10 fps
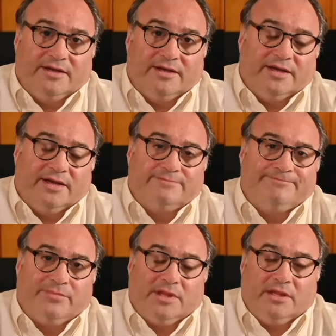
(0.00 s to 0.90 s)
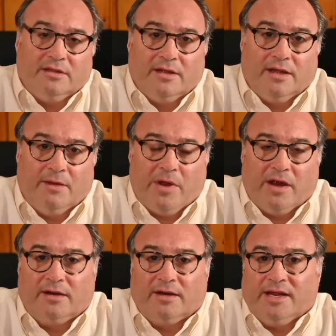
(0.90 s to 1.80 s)
And and
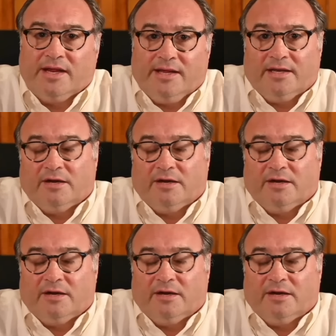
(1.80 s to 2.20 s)
apparently,